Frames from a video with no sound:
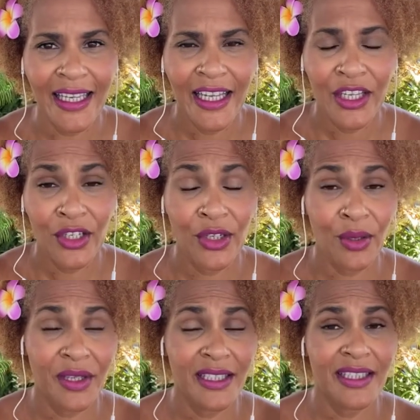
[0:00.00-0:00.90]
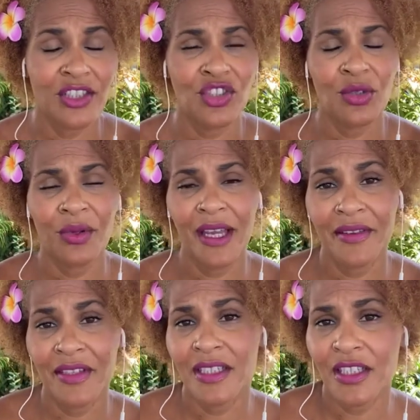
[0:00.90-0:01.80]
you know, they said she would have
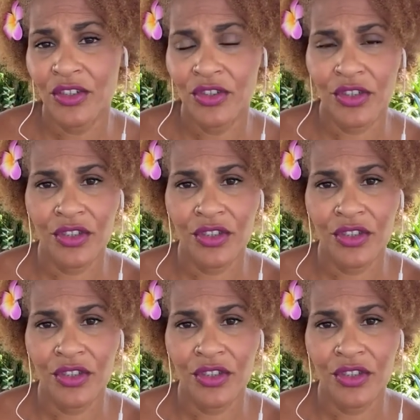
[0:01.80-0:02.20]
seizures,